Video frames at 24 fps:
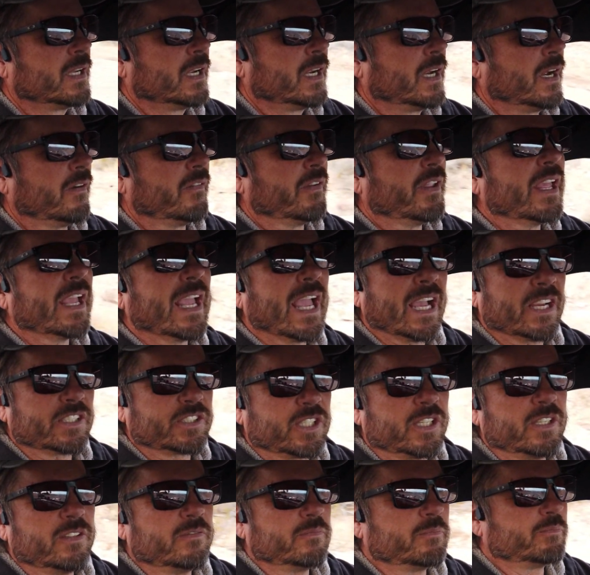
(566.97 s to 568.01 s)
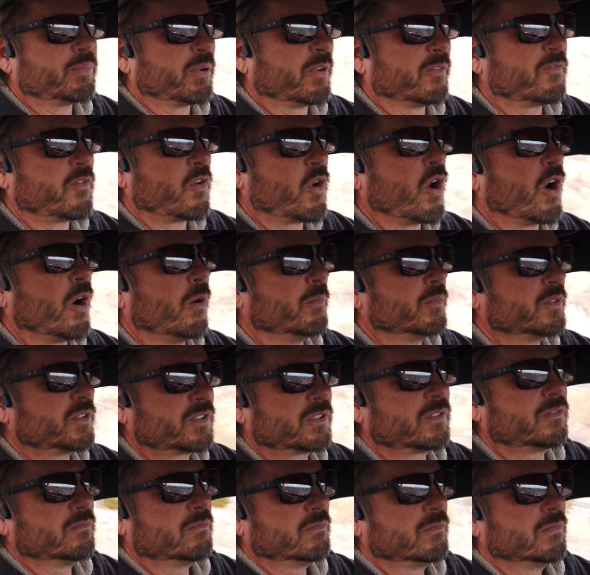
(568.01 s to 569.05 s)
Everything actually
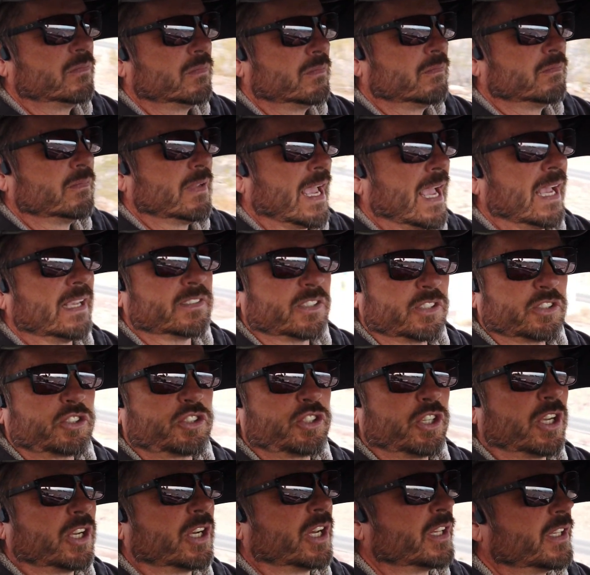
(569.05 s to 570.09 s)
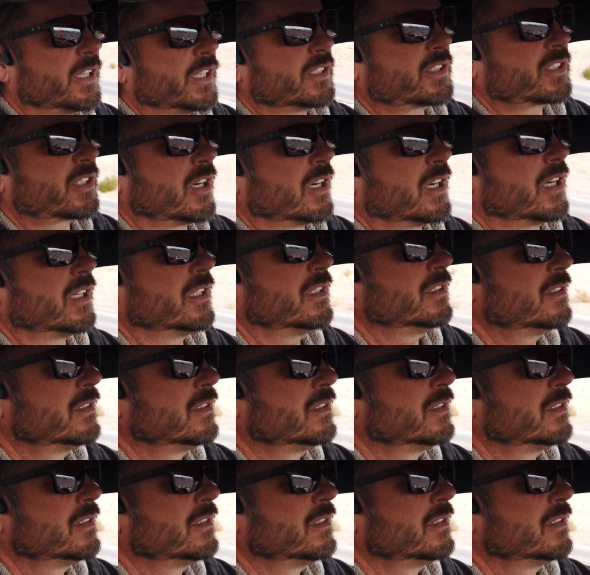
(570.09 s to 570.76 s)
performs as it should on this car.